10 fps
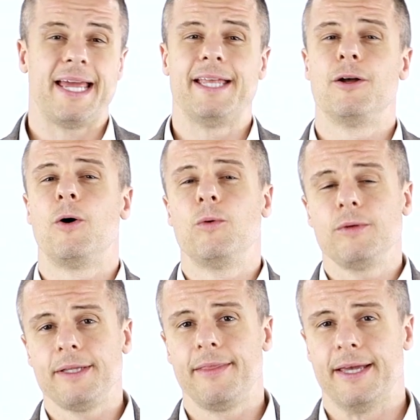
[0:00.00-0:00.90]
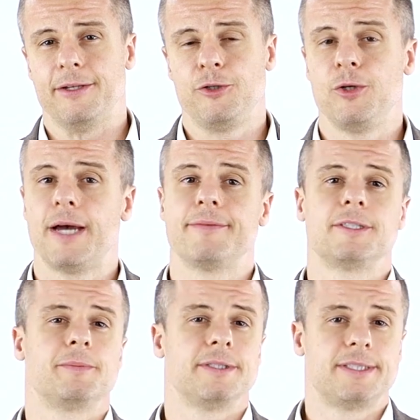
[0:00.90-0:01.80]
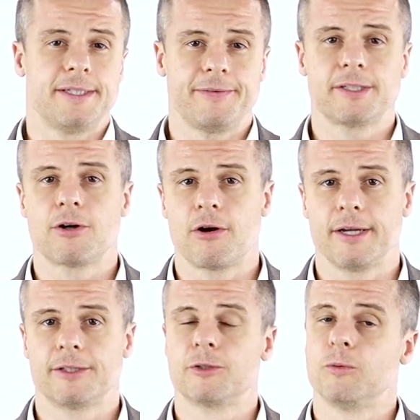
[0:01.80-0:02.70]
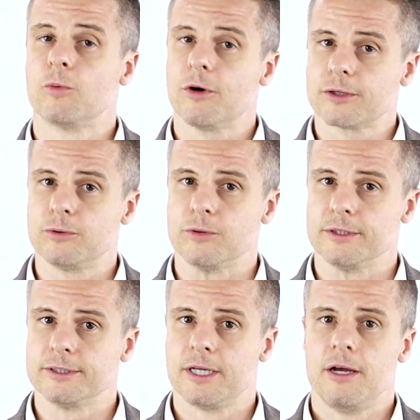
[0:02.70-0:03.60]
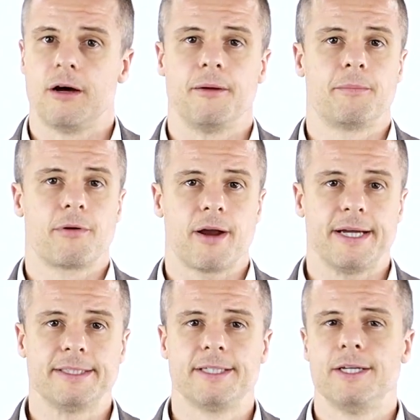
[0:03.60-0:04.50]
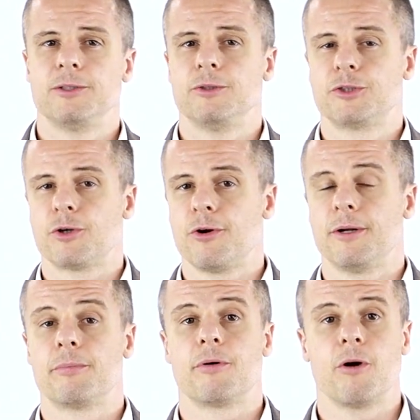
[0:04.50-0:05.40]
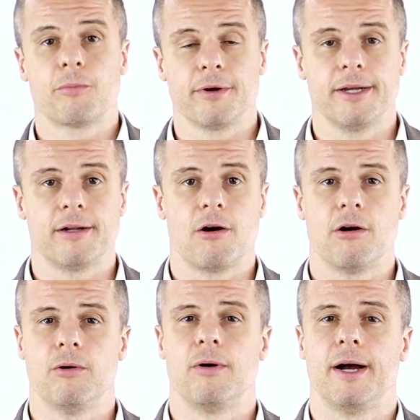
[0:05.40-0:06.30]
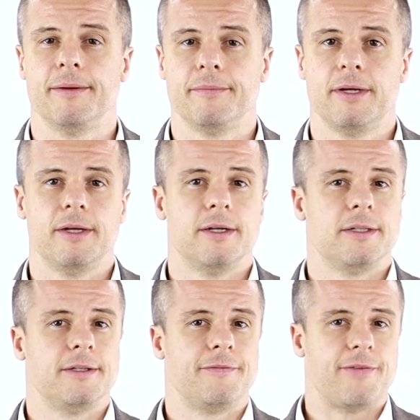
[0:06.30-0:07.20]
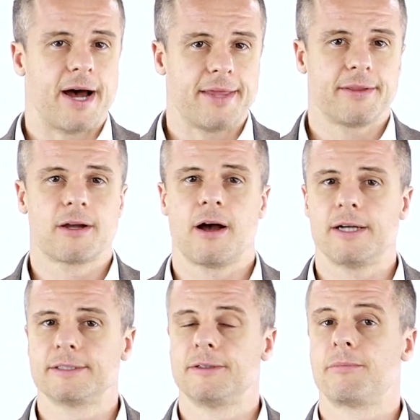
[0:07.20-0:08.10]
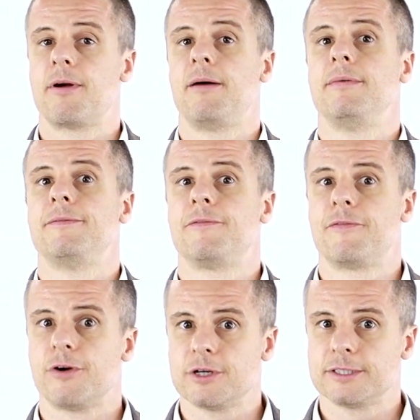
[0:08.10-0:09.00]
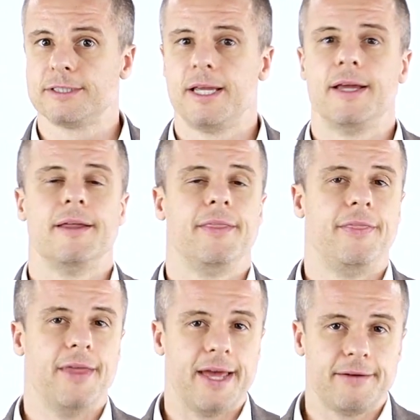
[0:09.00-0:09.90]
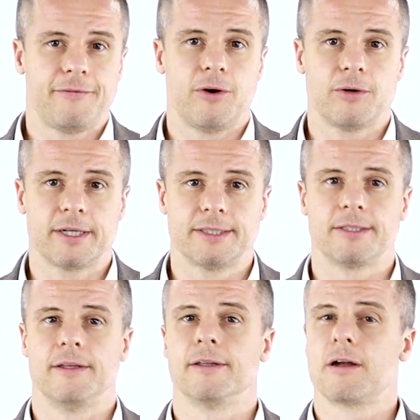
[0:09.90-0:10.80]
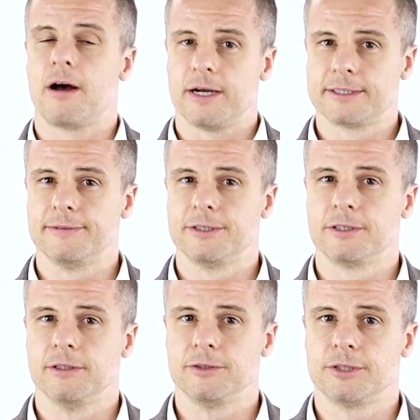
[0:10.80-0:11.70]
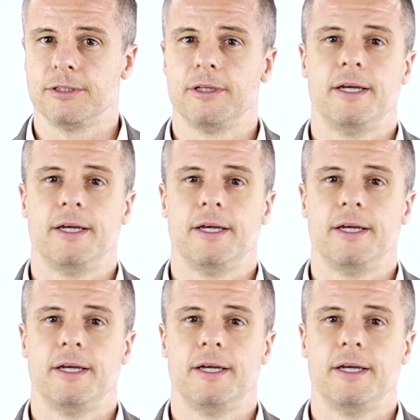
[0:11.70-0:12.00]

and only then do you have a specific target to work towards on price to assure an appropriate ROI. Define the cost of the problem first, then focus on the cost of the solution.